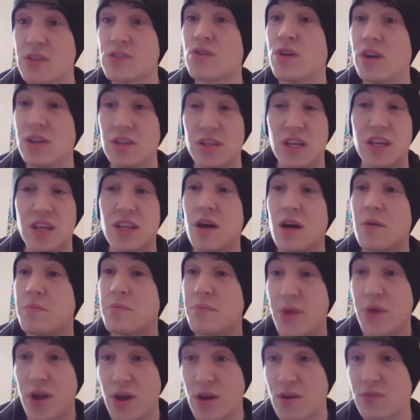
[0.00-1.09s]
got to do that
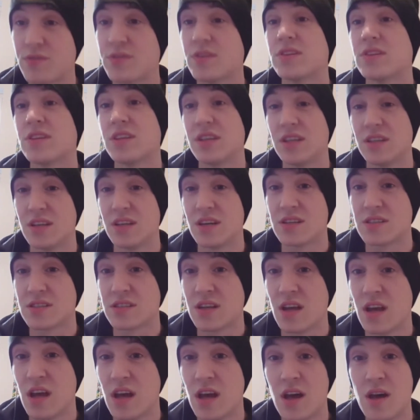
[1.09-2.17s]
perfectly in this,
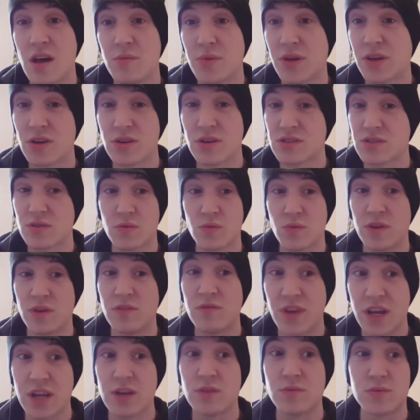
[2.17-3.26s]
because when
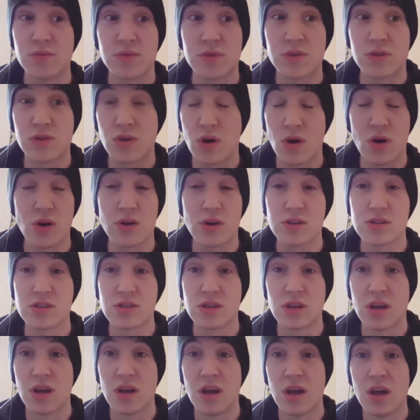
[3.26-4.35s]
Venom talks,
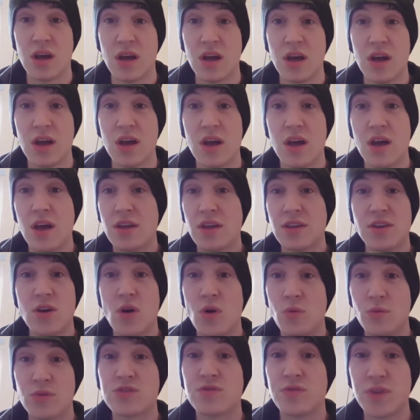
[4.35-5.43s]
you
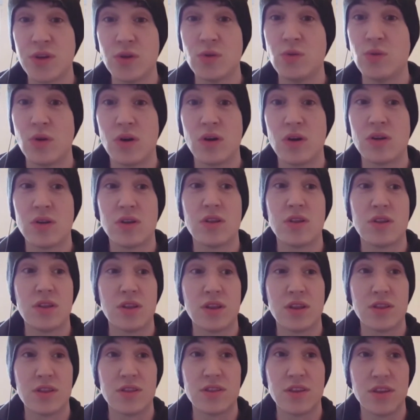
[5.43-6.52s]
almost feel
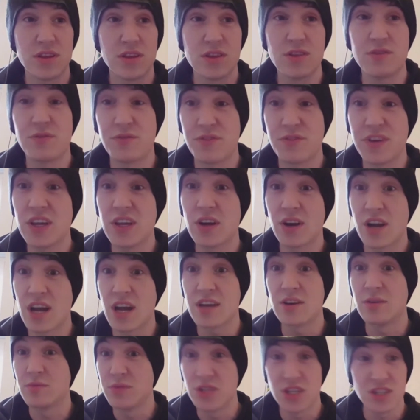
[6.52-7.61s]
the fear in
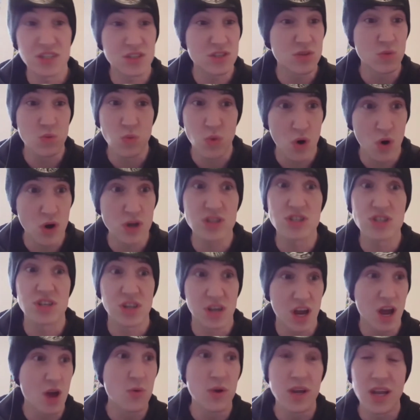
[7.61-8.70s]
him. You watch how
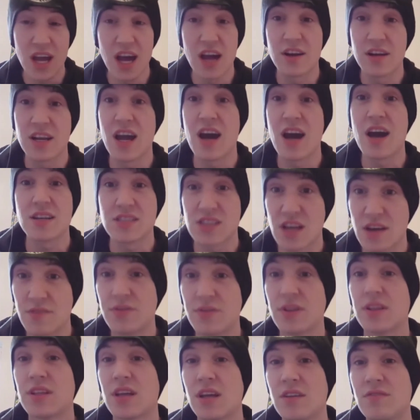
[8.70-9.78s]
he reacts every
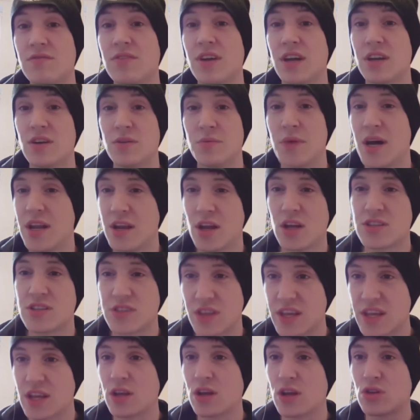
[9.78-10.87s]
time Venom, and it's
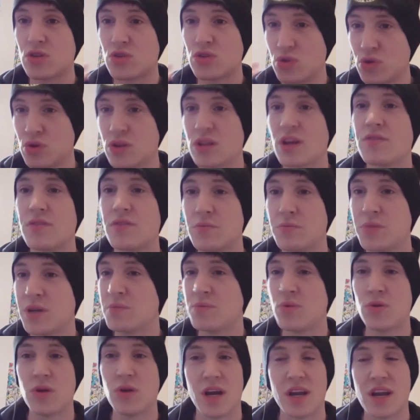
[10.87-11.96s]
like two different people,
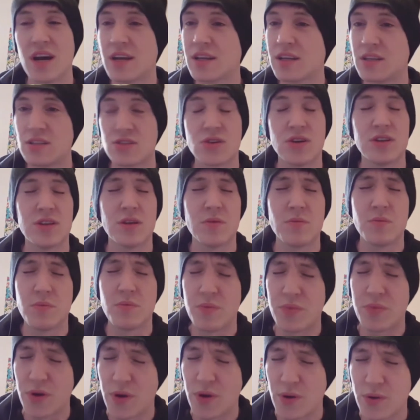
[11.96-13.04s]
and I think he's got to do
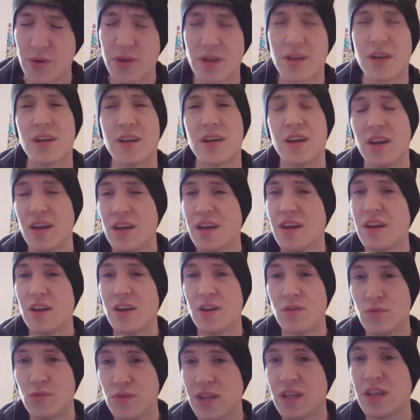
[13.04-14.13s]
brilliant in it. It
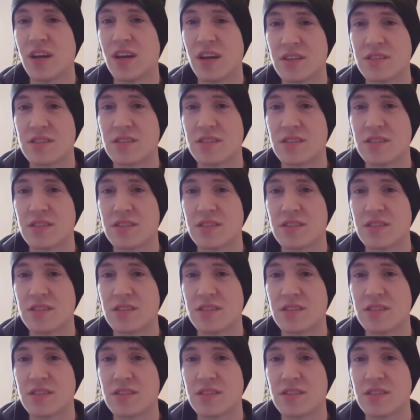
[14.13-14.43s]
really is.